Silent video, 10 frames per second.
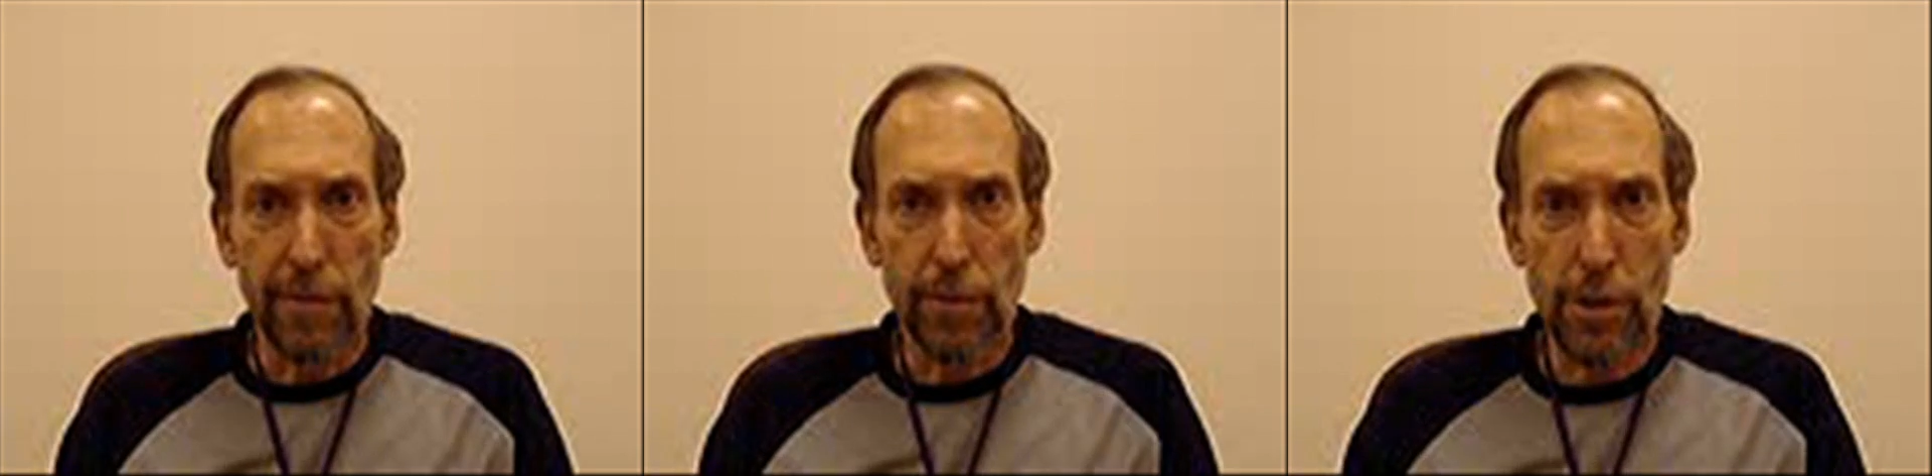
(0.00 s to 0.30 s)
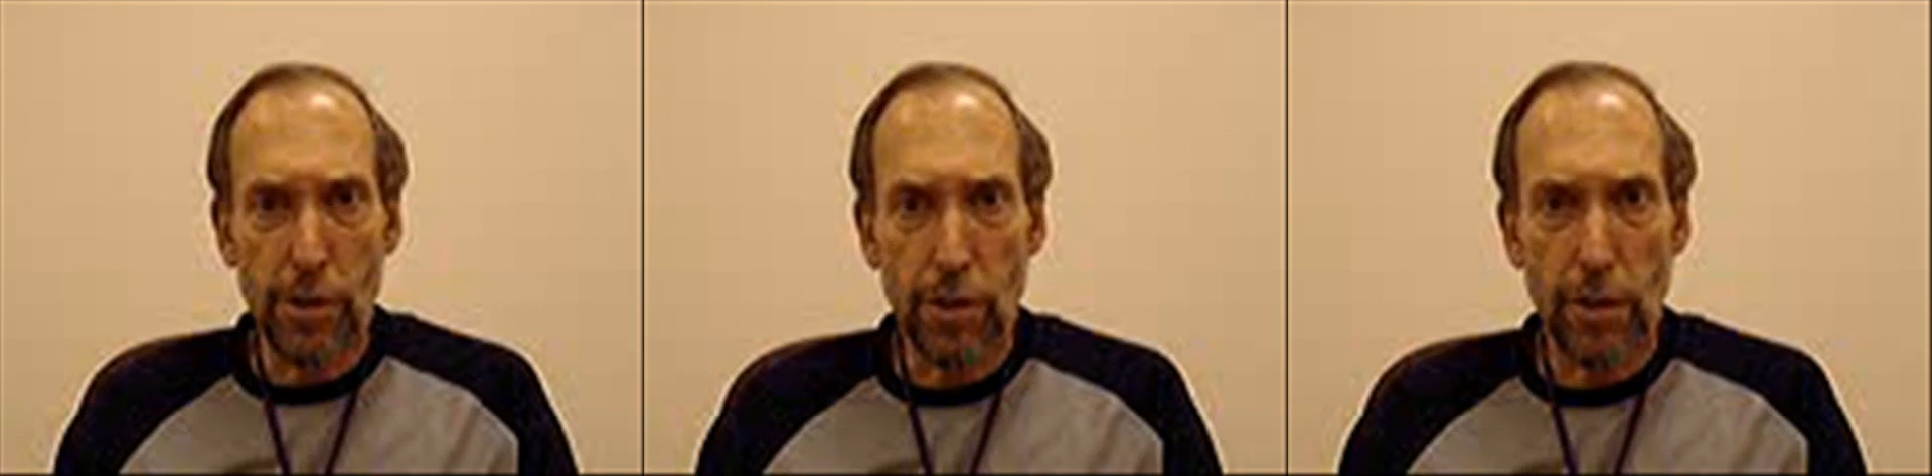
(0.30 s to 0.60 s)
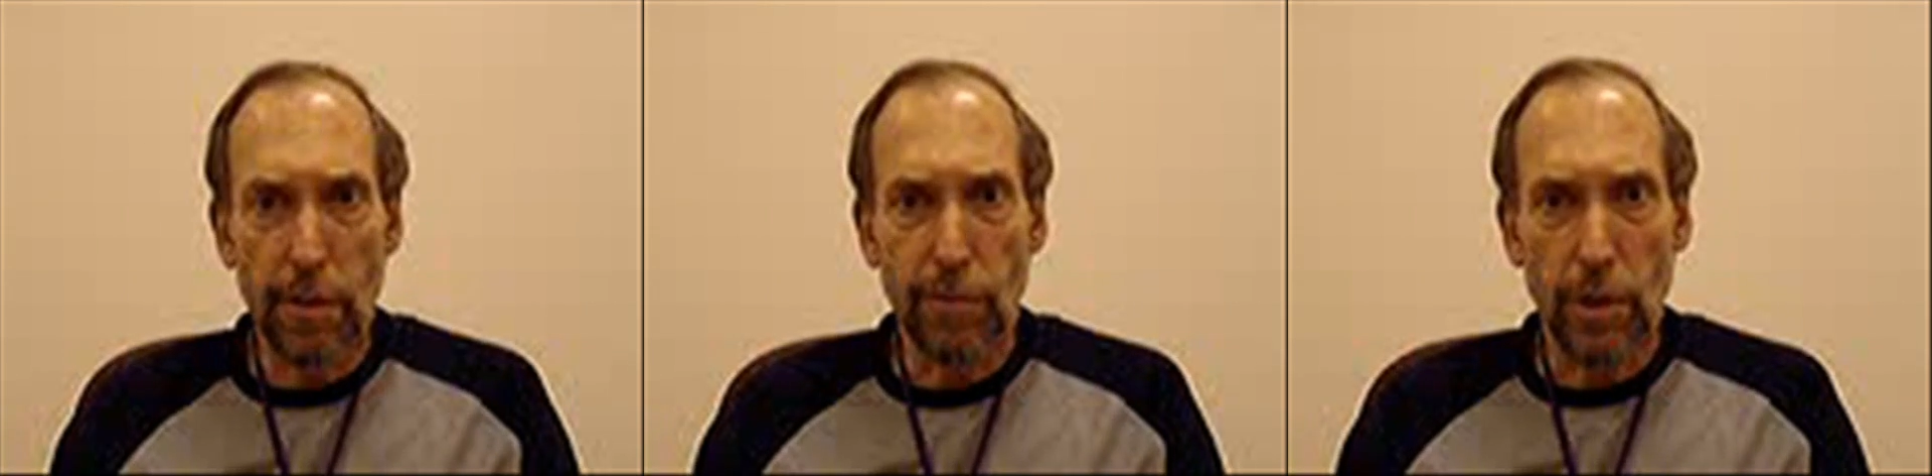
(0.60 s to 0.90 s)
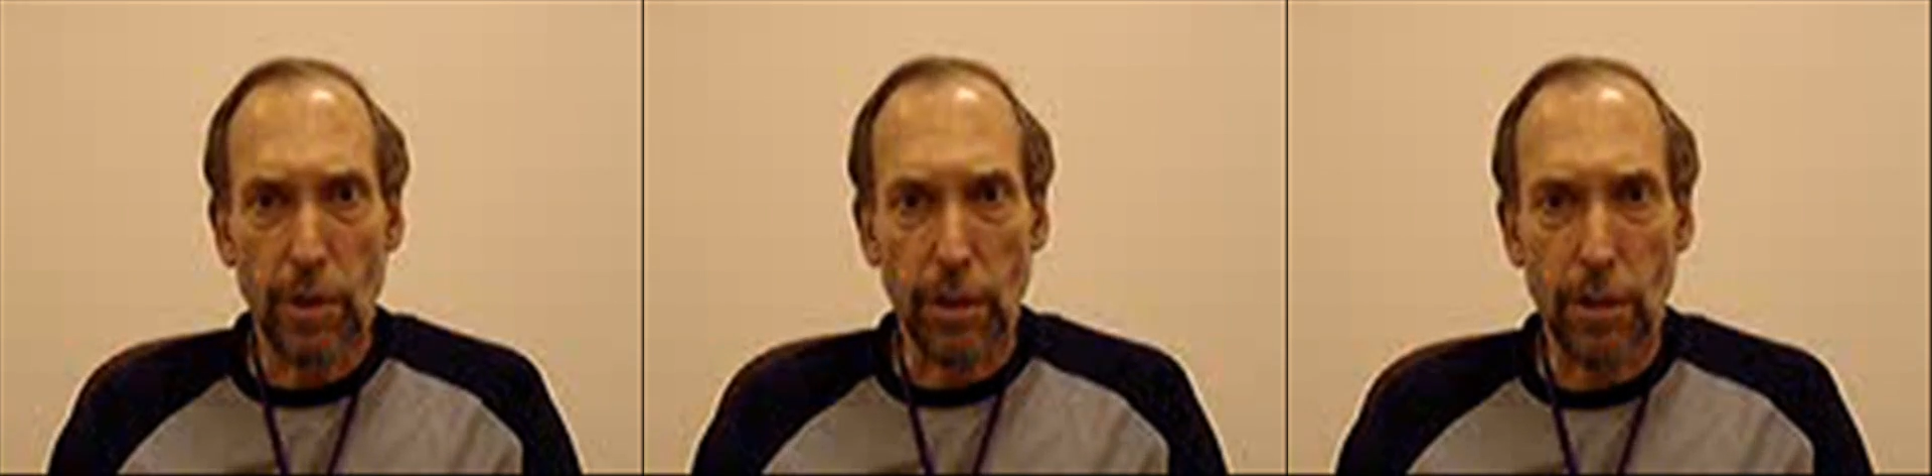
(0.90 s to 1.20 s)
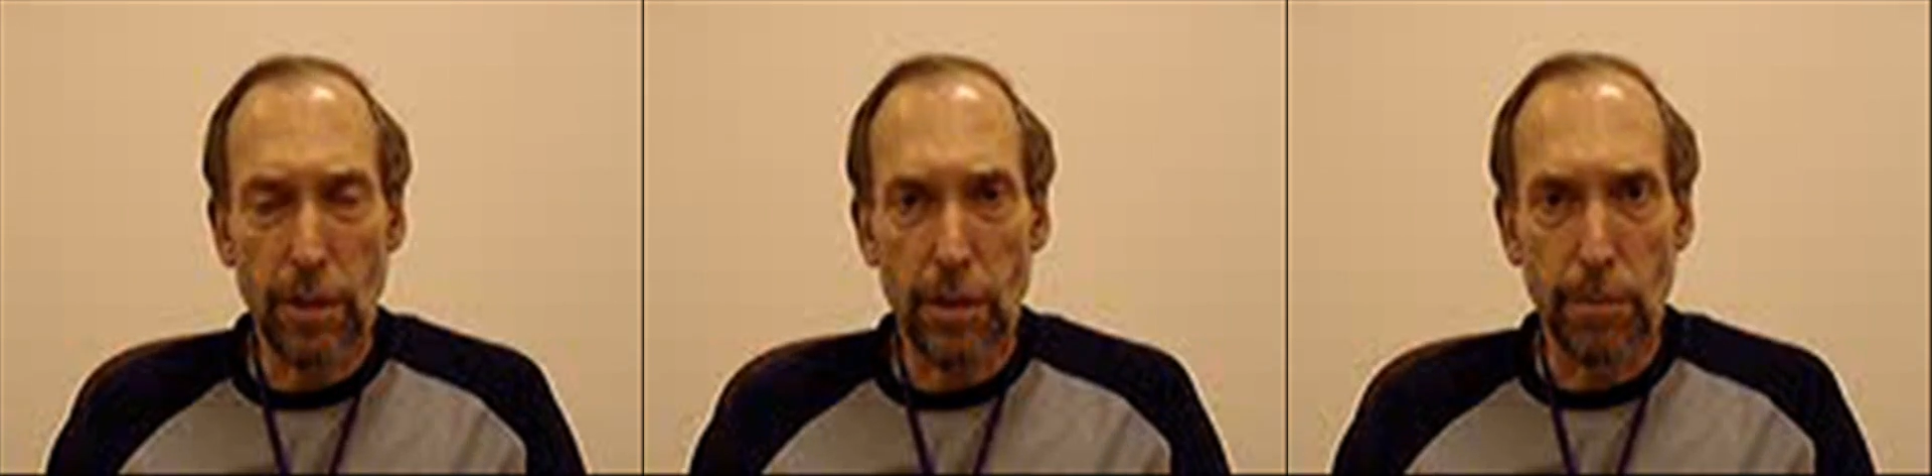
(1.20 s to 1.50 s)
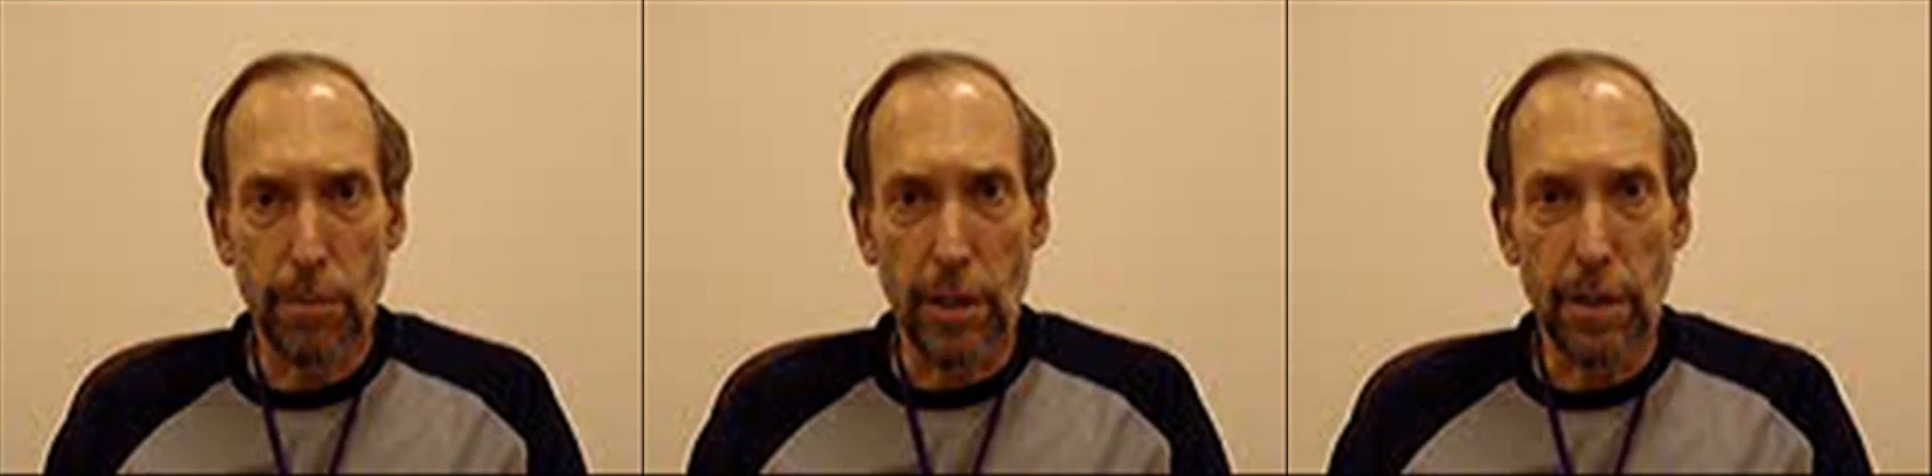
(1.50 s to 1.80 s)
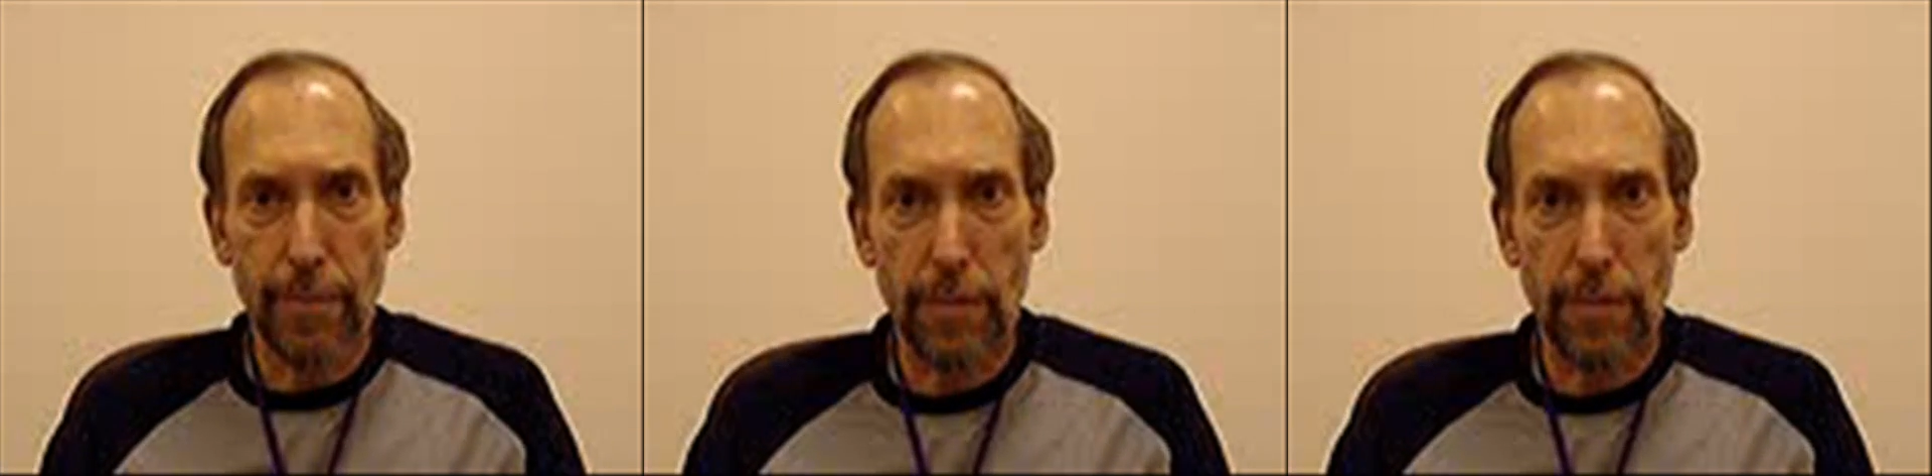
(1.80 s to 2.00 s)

version of what occurred to me